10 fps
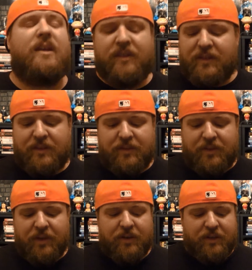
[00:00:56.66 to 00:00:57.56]
it,
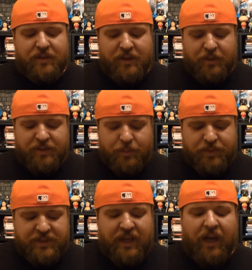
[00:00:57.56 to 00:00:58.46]
it, it
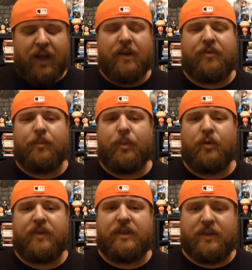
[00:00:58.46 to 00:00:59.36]
was a god awful
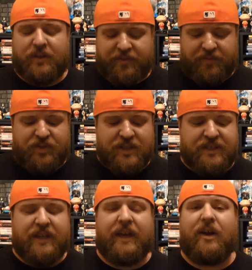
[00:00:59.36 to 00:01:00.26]
movie. The the
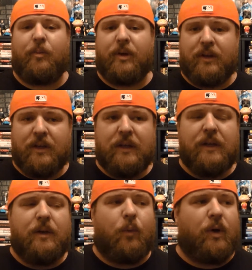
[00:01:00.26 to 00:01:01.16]
Jessica Alba
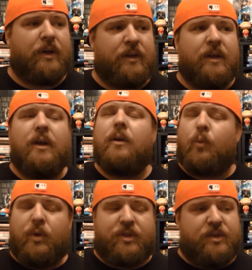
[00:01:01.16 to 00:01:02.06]
one,
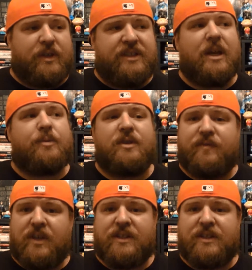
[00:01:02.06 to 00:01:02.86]
with the exception